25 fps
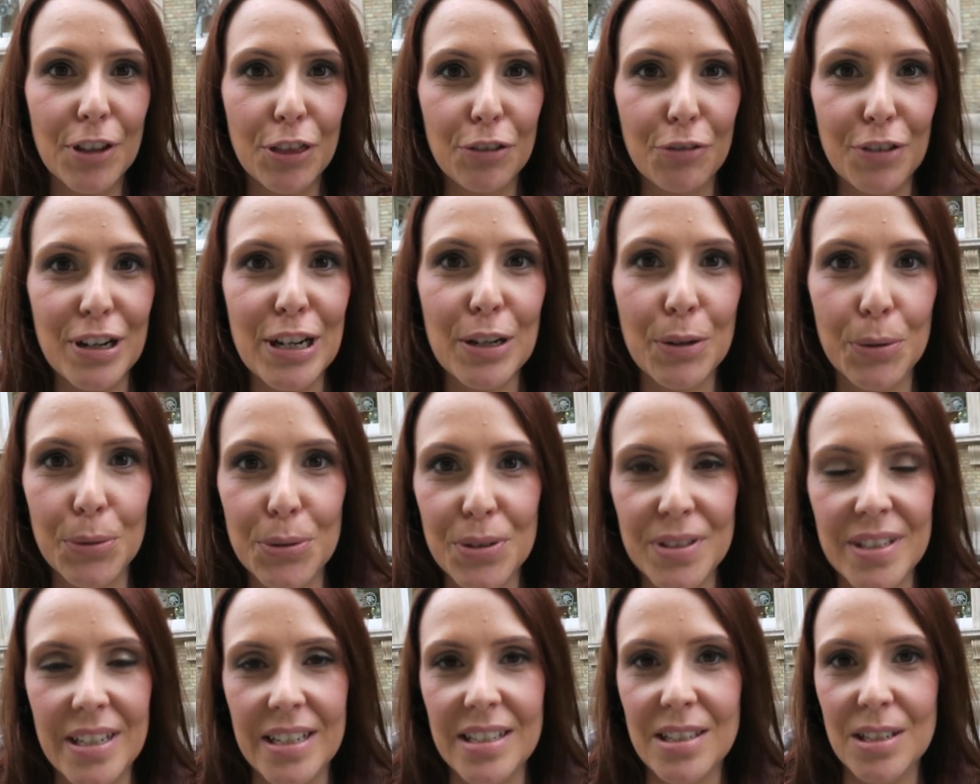for three
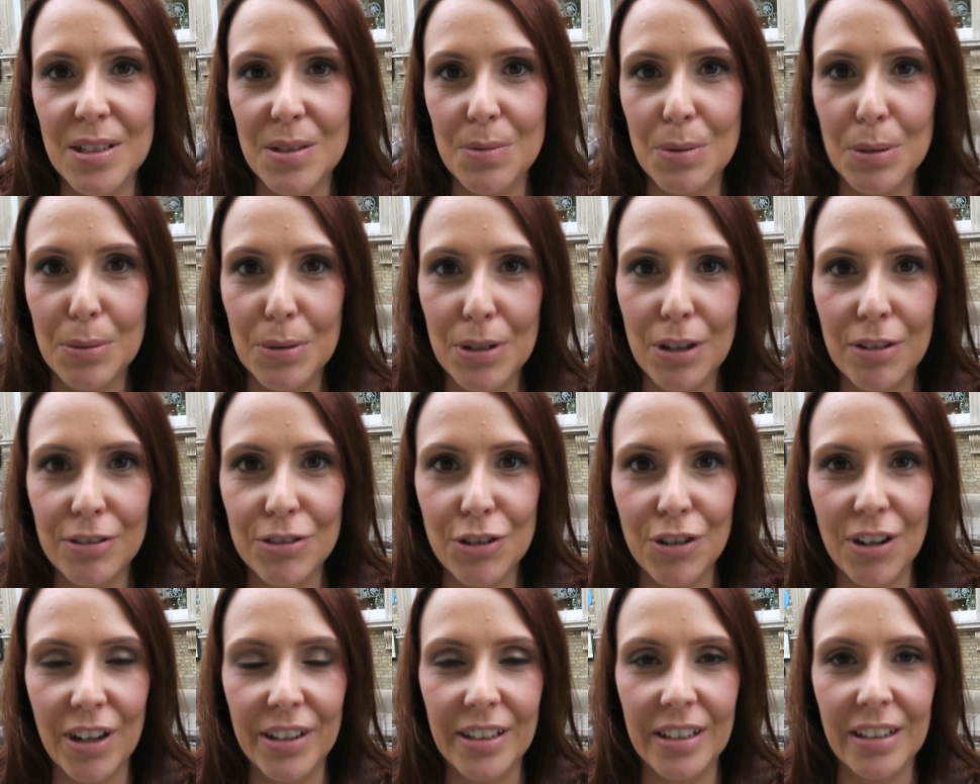courses because we were
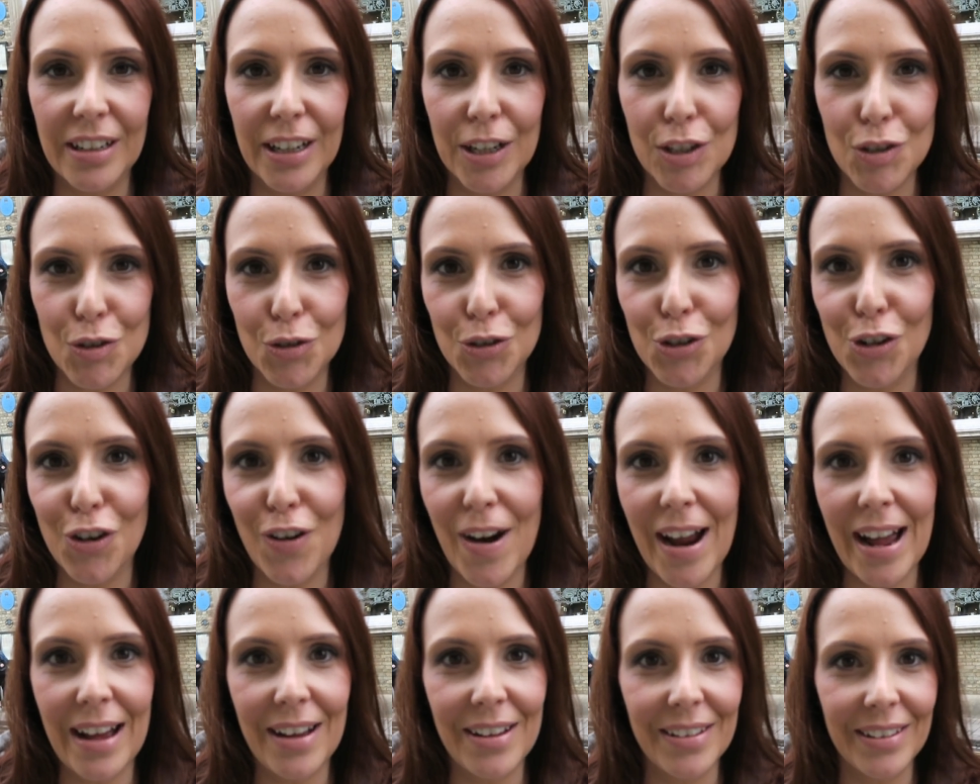trying to like
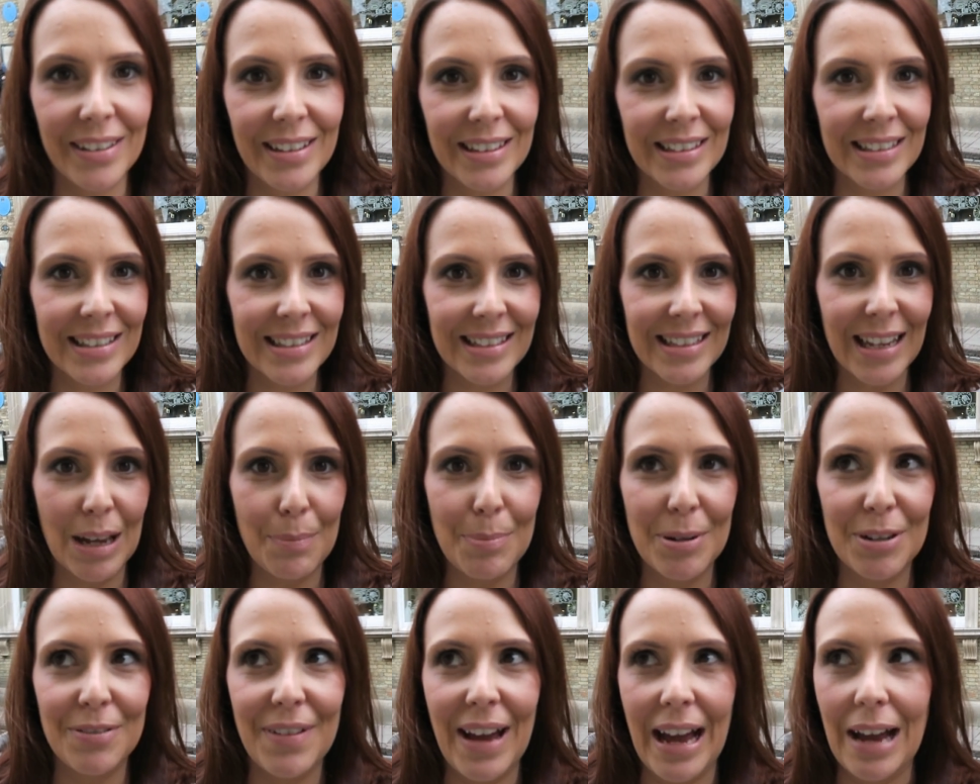draw out this
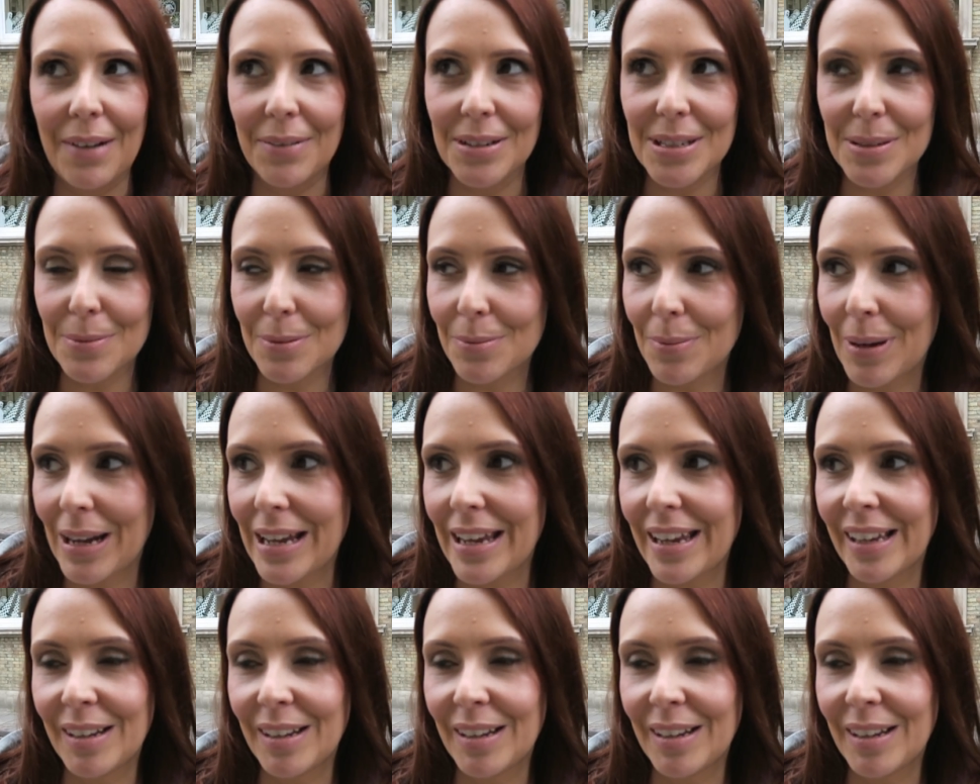couple of hours we wait